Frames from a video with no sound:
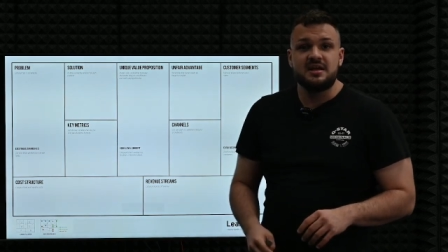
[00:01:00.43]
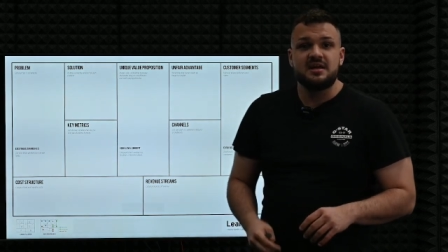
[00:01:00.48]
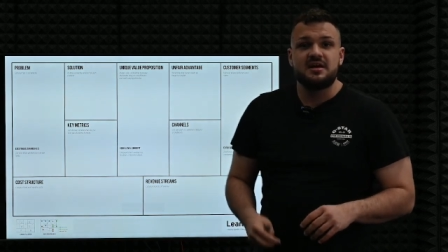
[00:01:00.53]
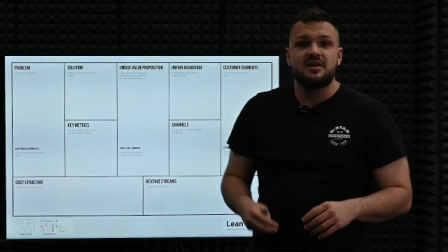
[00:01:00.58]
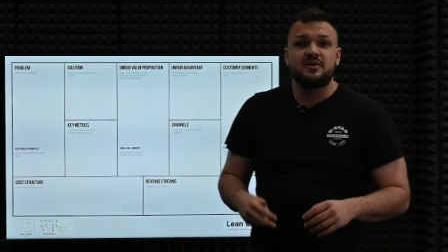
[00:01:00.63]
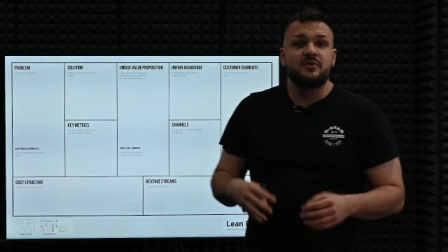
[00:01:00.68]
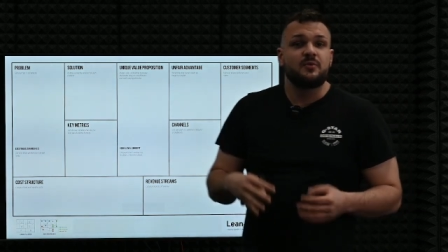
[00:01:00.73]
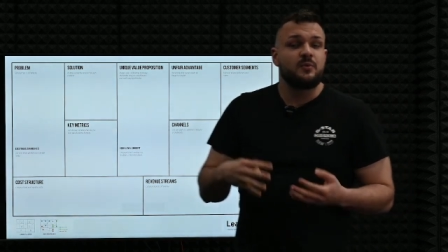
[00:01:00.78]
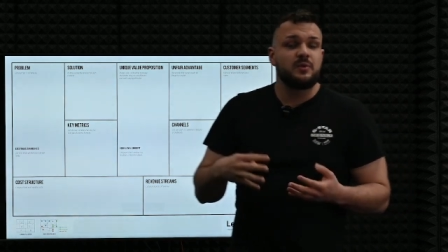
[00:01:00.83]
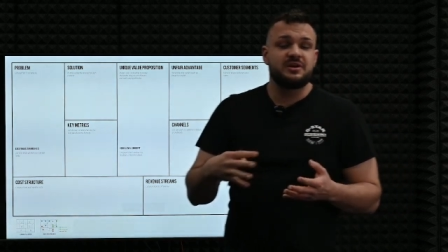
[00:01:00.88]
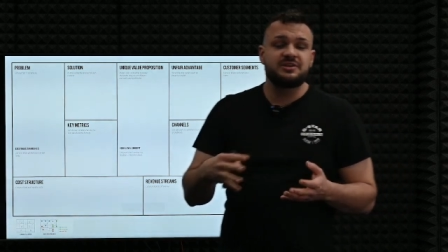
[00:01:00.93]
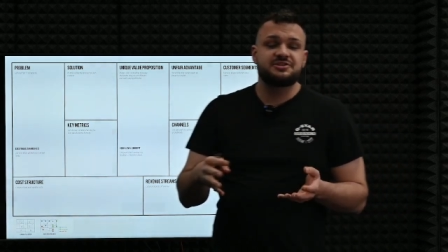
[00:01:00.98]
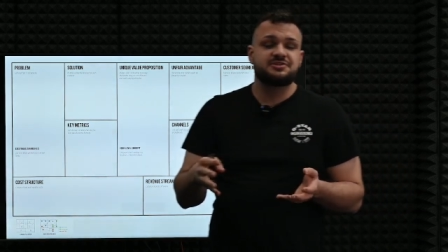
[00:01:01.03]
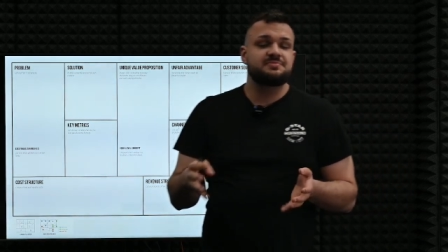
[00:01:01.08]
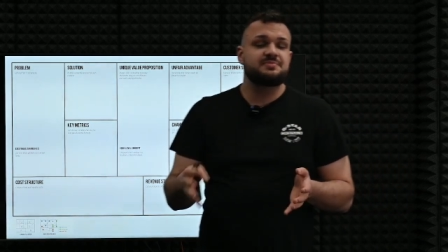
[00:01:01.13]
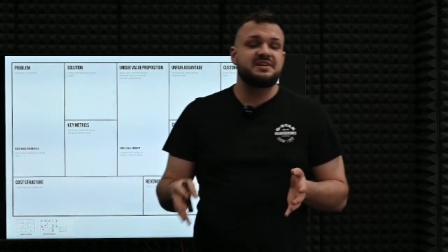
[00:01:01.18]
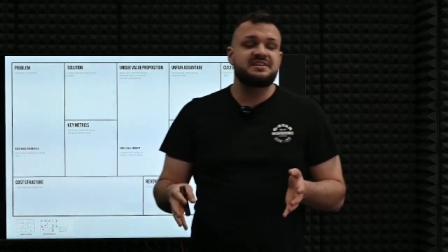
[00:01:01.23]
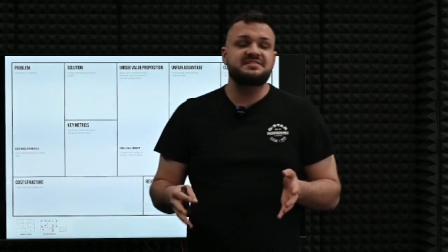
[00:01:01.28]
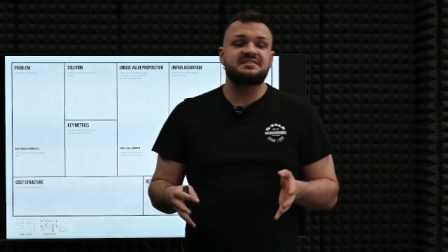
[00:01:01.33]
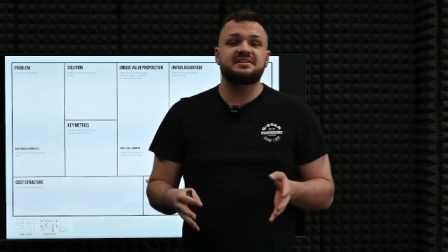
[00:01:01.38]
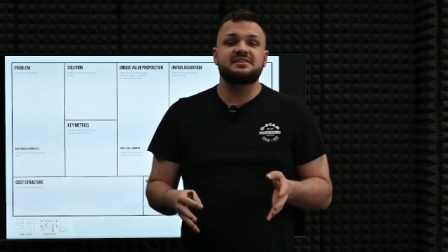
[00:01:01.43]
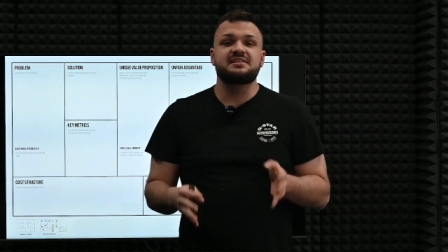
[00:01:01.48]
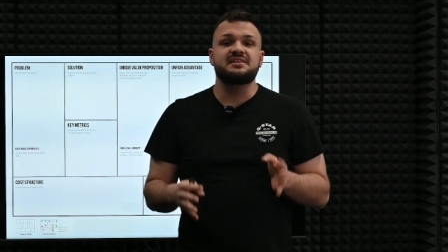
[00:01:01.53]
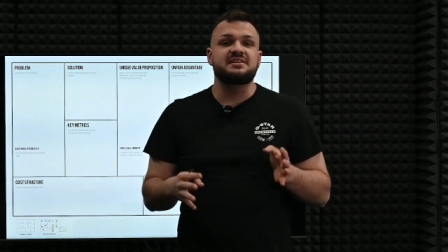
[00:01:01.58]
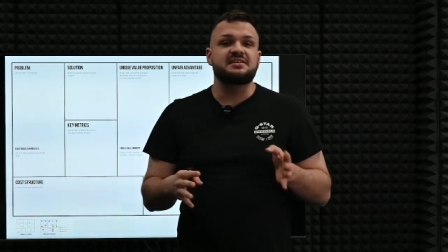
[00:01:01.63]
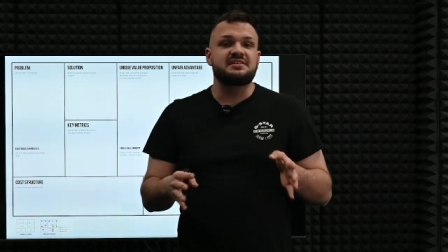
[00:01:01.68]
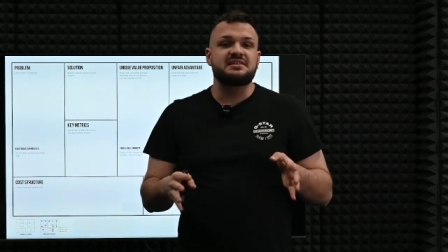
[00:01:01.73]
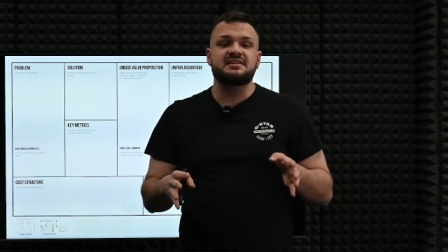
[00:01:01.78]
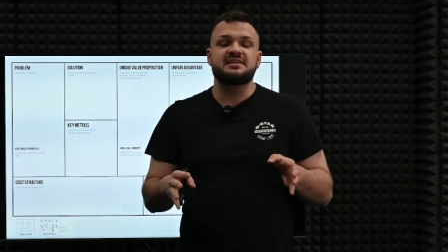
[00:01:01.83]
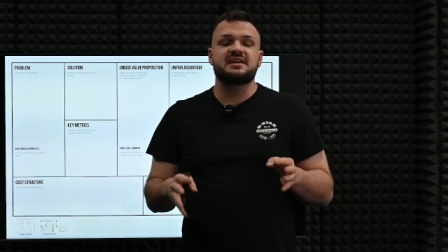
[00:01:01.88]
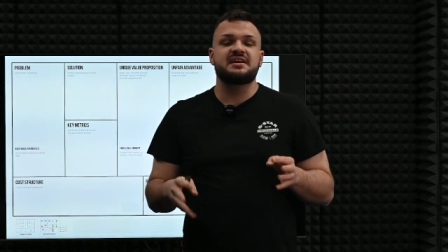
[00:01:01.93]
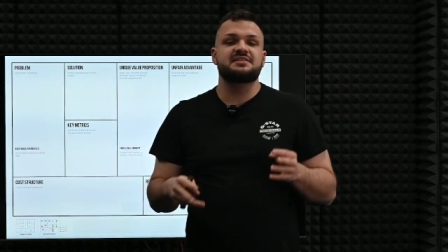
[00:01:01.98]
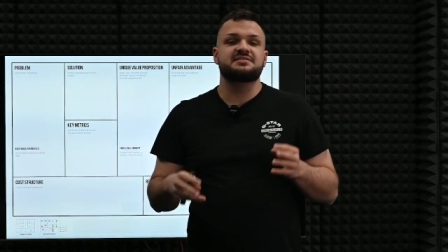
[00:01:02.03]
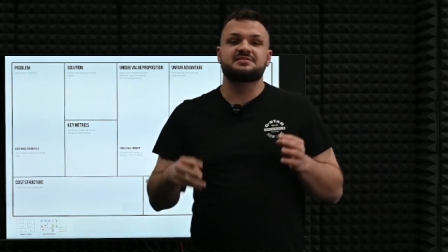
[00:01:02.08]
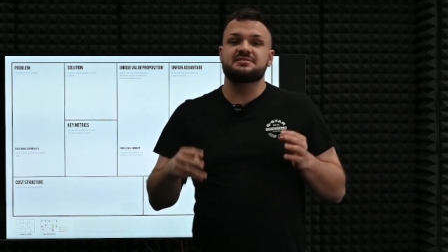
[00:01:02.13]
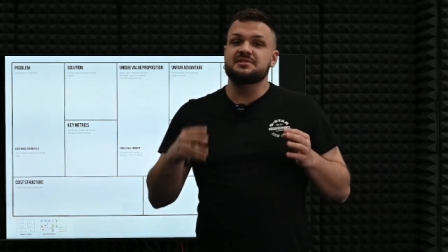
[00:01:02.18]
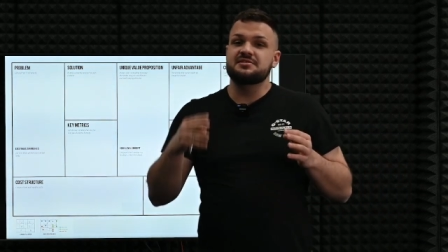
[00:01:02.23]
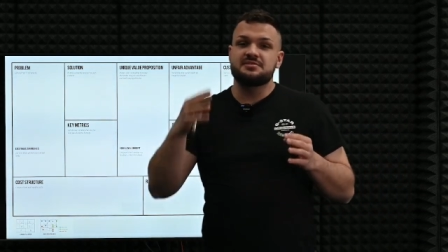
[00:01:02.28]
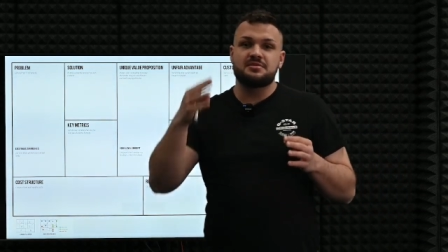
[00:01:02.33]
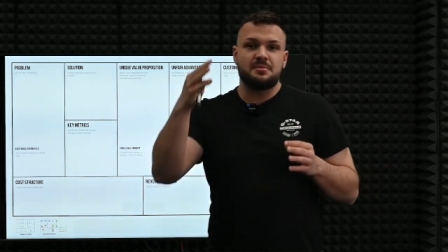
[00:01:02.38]
which basically indicates
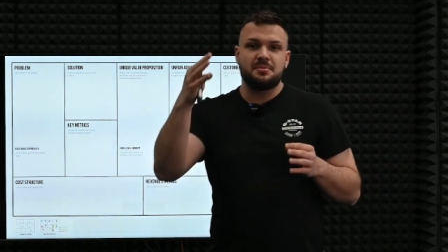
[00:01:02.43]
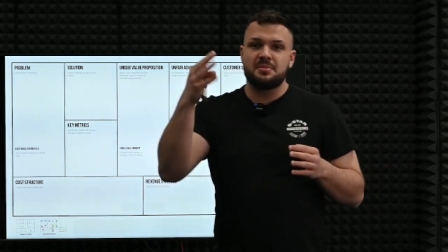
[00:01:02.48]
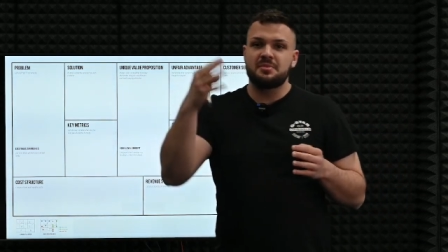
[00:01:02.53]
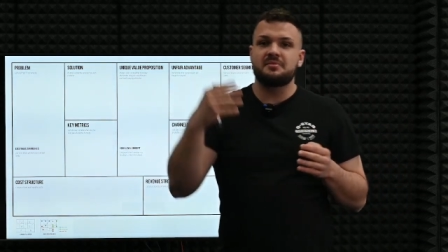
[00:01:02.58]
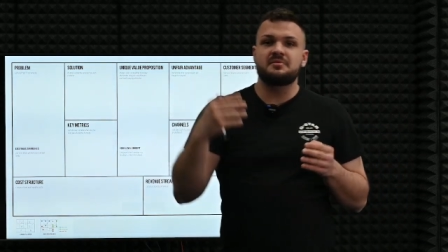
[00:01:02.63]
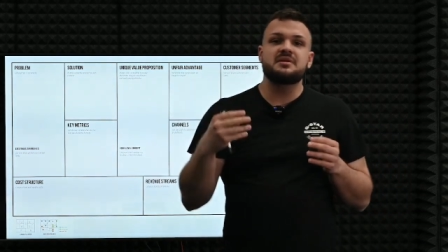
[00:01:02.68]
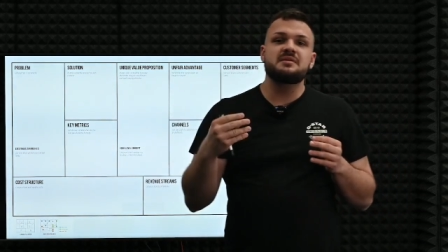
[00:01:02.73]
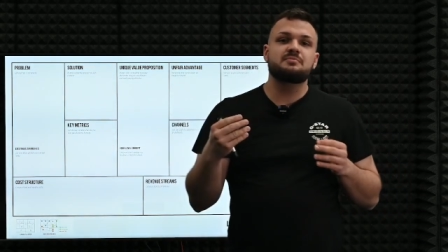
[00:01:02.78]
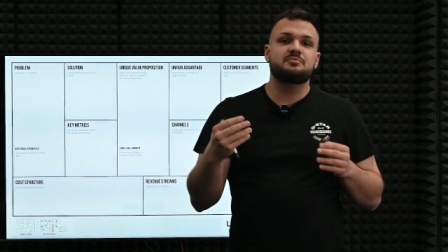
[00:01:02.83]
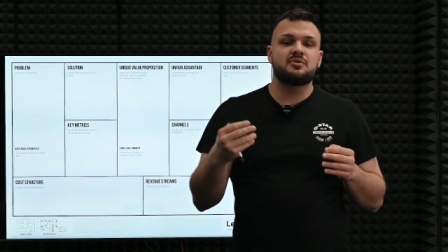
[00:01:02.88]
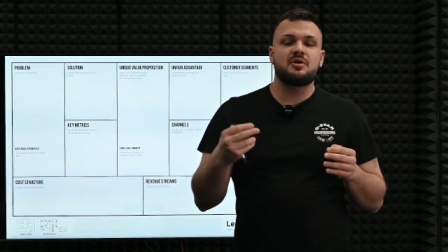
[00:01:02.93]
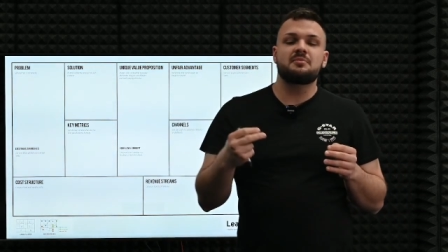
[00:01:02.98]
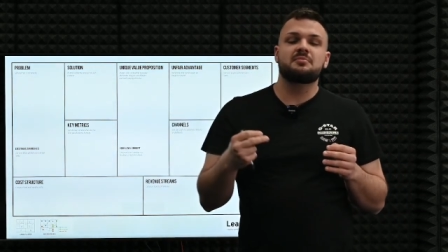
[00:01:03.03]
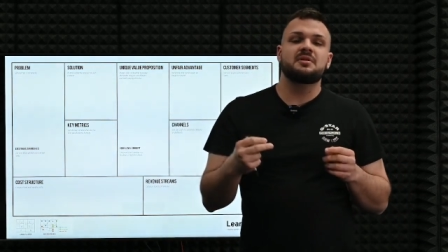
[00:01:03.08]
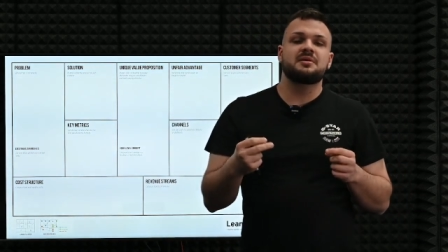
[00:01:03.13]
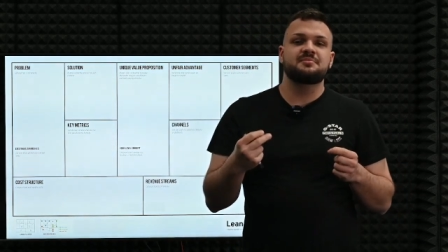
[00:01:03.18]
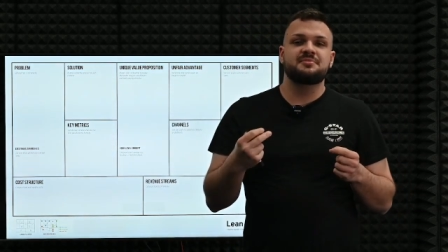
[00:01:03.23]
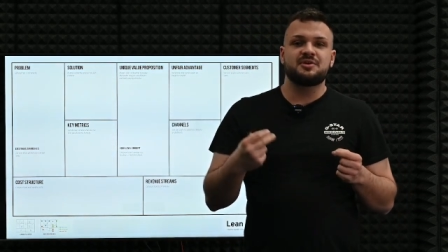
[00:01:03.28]
the top 3 problems